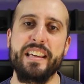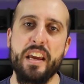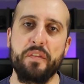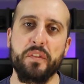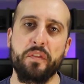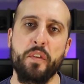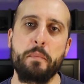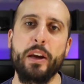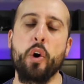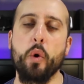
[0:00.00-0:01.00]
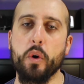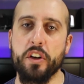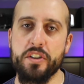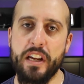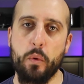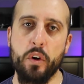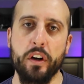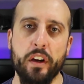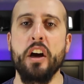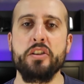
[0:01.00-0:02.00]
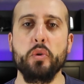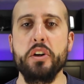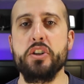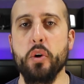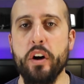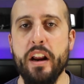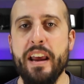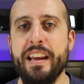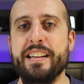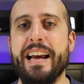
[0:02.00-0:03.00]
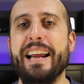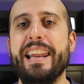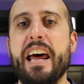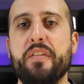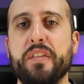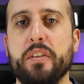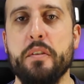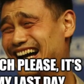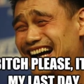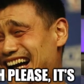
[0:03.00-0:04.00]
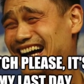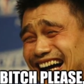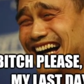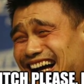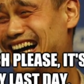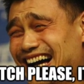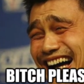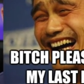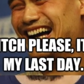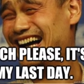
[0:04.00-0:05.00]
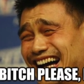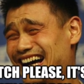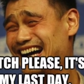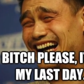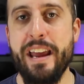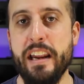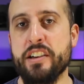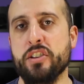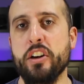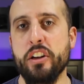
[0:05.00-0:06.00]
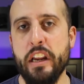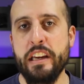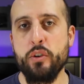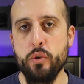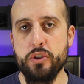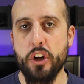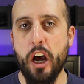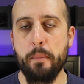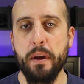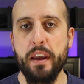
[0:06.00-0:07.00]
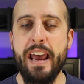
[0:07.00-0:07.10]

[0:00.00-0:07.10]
a gift from my coworkers at work. Long story short is I left my current employer and I started a new job.